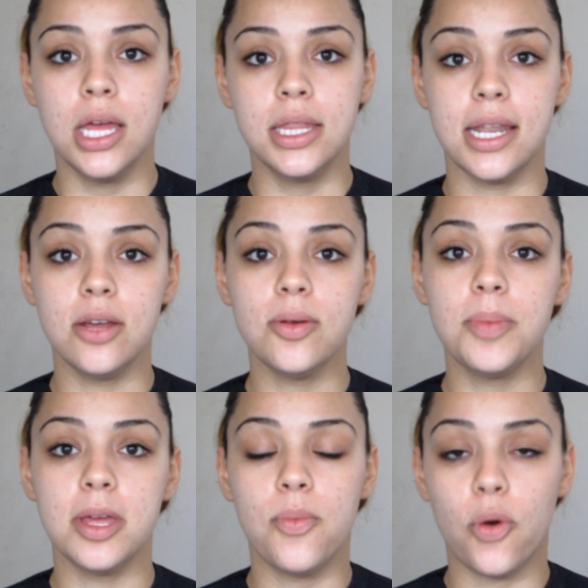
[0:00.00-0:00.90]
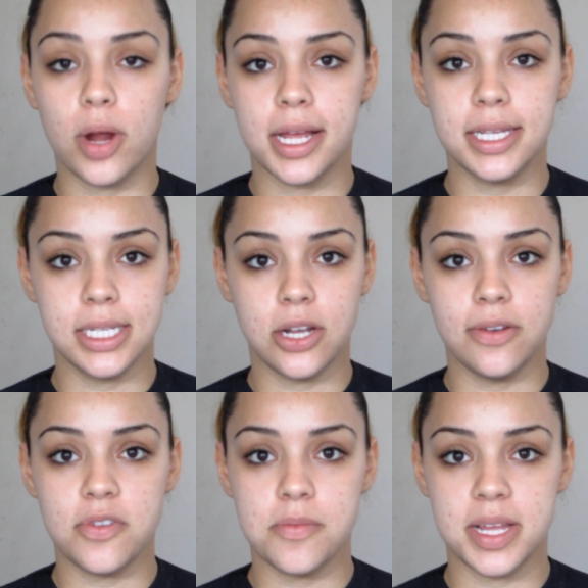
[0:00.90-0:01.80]
then it will be more easier
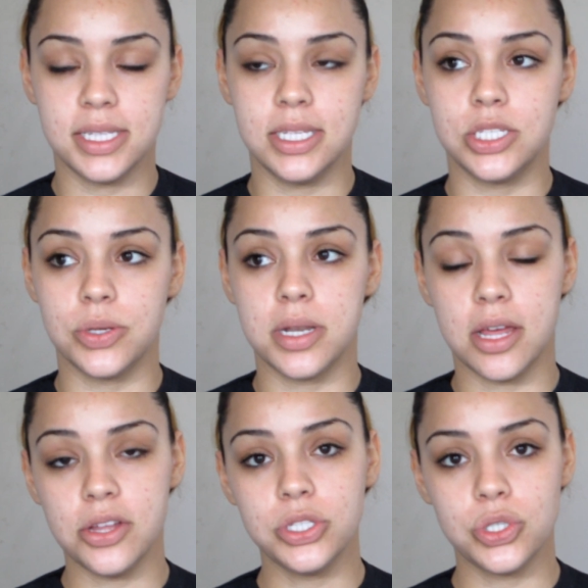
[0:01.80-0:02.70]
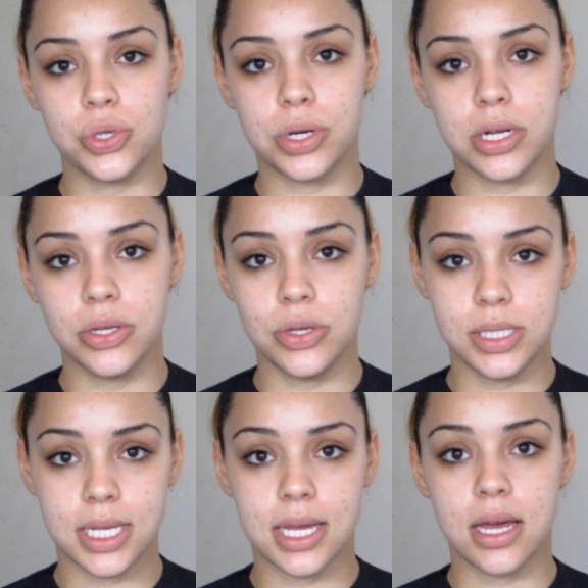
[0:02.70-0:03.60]
for me to do another tutorial
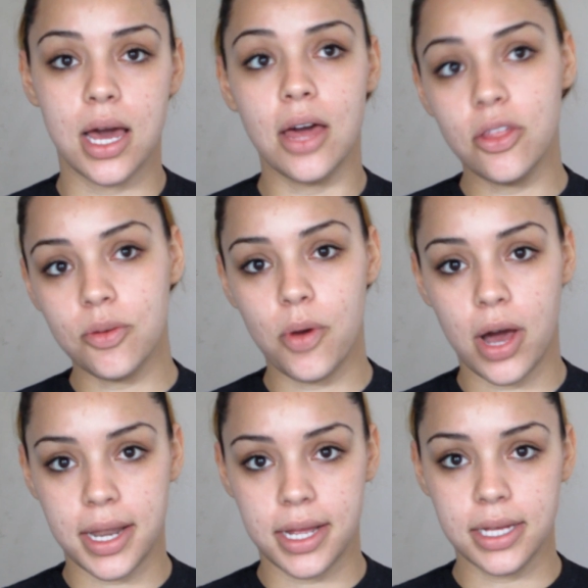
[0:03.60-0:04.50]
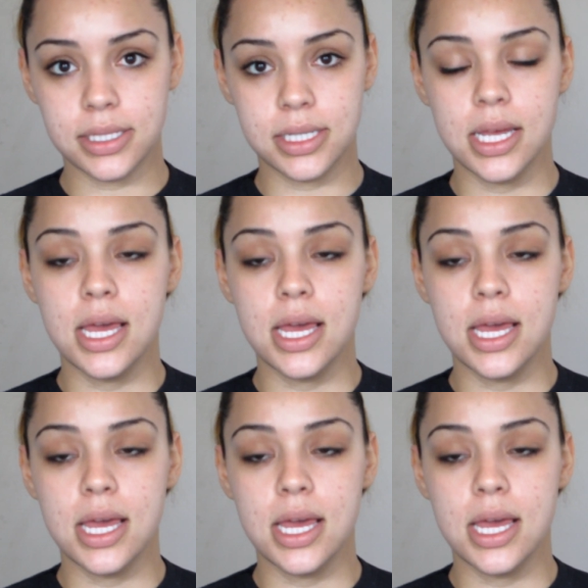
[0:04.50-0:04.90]
using other products